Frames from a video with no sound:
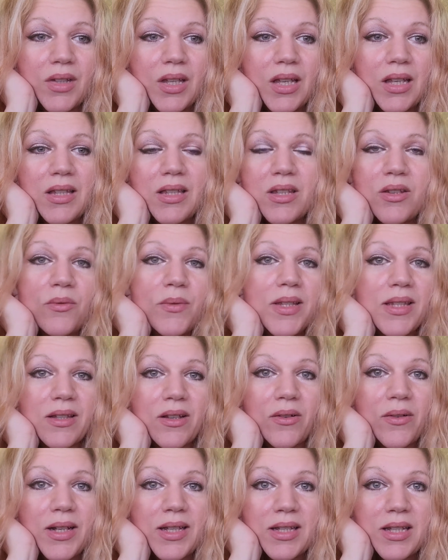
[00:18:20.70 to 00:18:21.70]
And two weeks
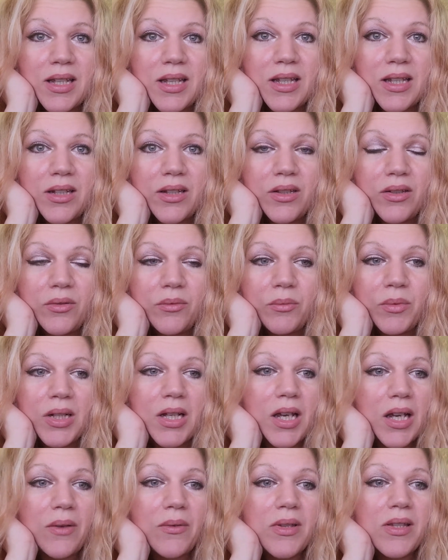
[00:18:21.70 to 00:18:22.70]
ago I did, when
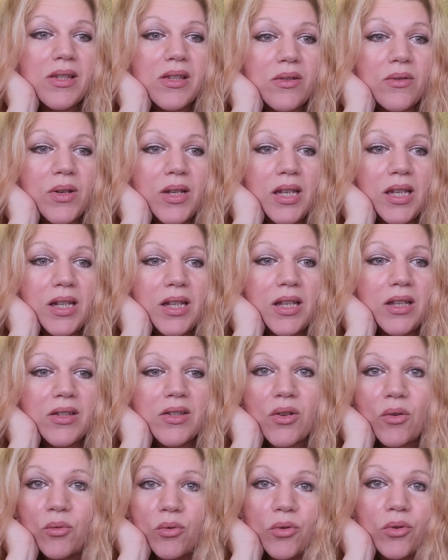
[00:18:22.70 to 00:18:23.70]
I was doing
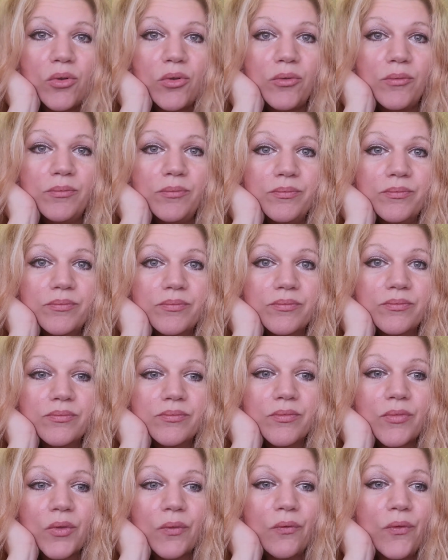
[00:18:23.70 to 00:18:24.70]
total,
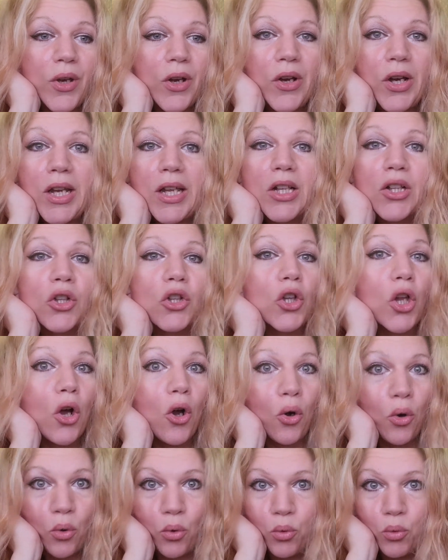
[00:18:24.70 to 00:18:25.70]
very
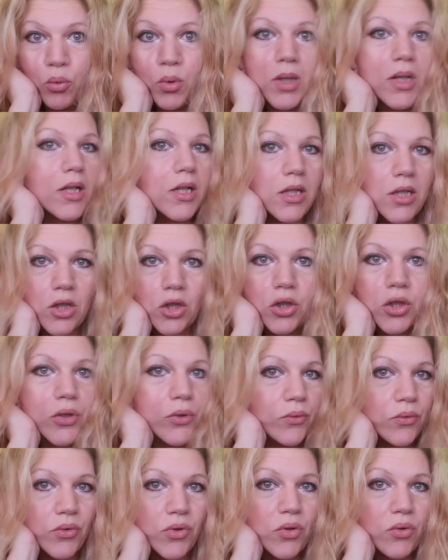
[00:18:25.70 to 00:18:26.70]
low,
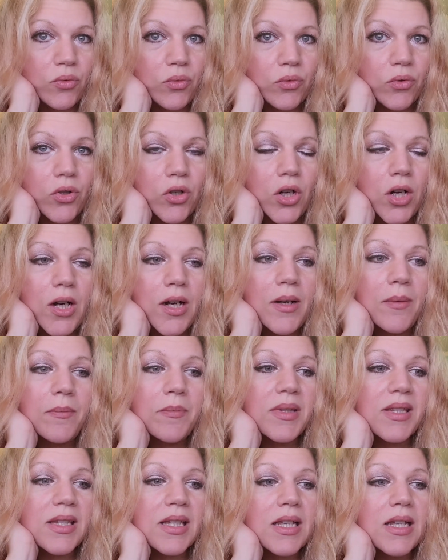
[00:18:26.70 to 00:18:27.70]
low total
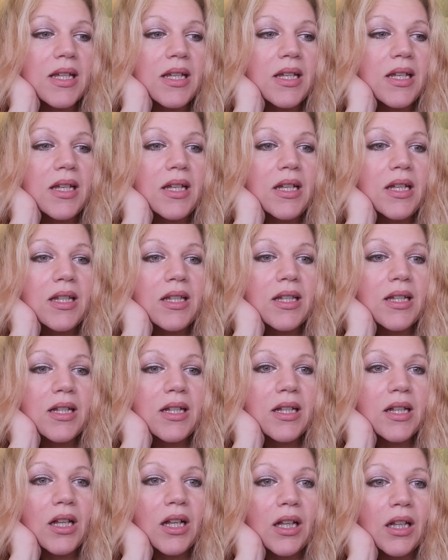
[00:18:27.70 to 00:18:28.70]
carbs,
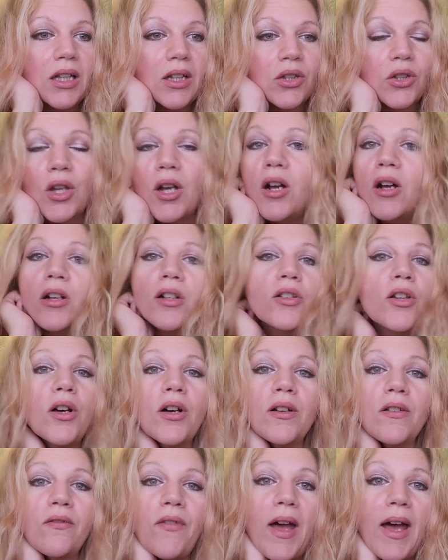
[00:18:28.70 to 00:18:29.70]
long,
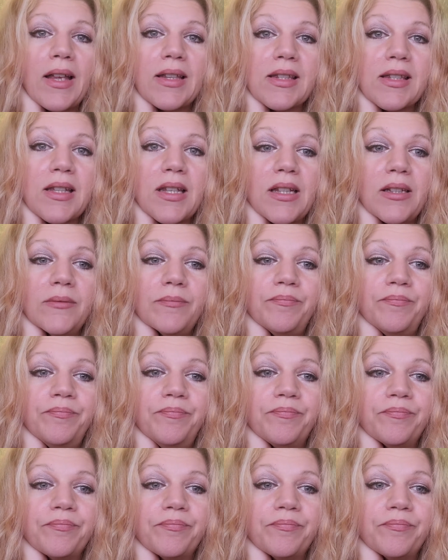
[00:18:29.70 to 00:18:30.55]
long fasting,